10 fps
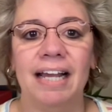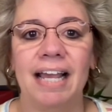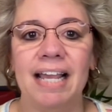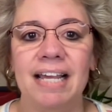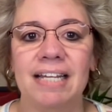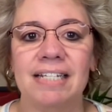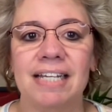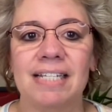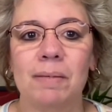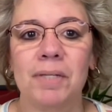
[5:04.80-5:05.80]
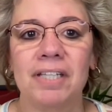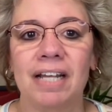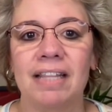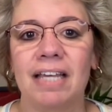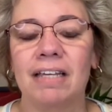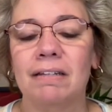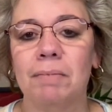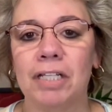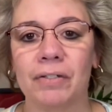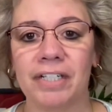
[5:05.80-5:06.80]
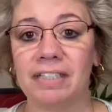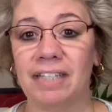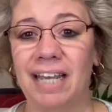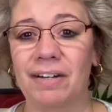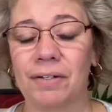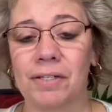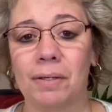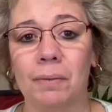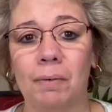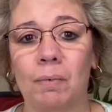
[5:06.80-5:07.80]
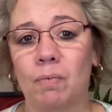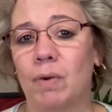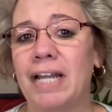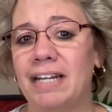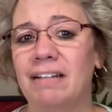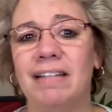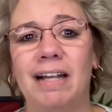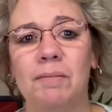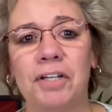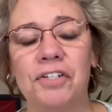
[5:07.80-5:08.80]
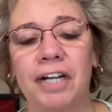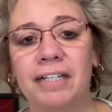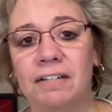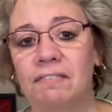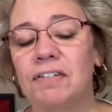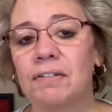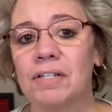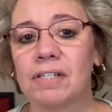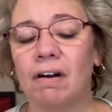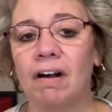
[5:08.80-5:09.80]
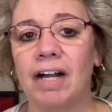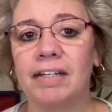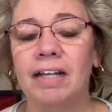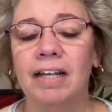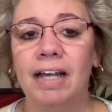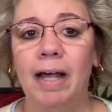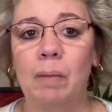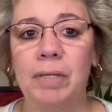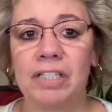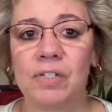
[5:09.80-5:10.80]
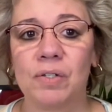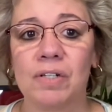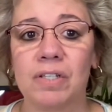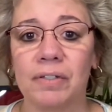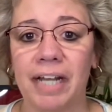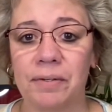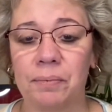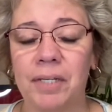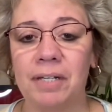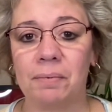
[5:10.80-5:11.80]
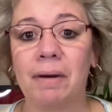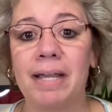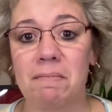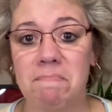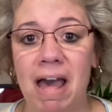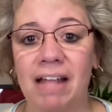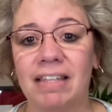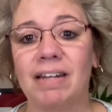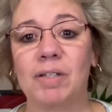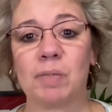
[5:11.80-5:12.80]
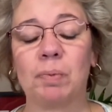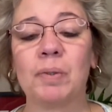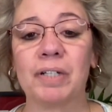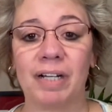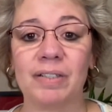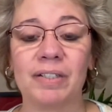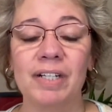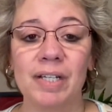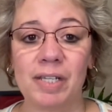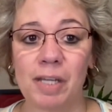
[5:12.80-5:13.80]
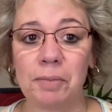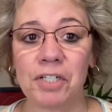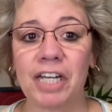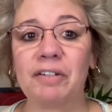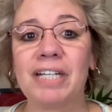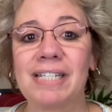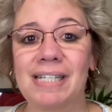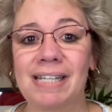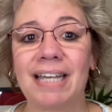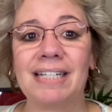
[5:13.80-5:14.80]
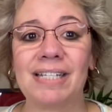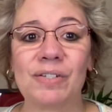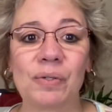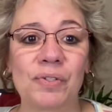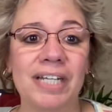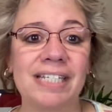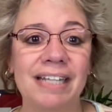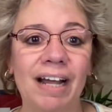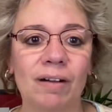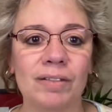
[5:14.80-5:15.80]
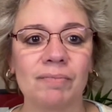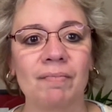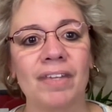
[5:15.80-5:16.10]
And it's something that they can be learning later. So right now in elementary, I need to focus on helping the students learn how to read, write, and math, and explore other subject areas in science and social studies and health.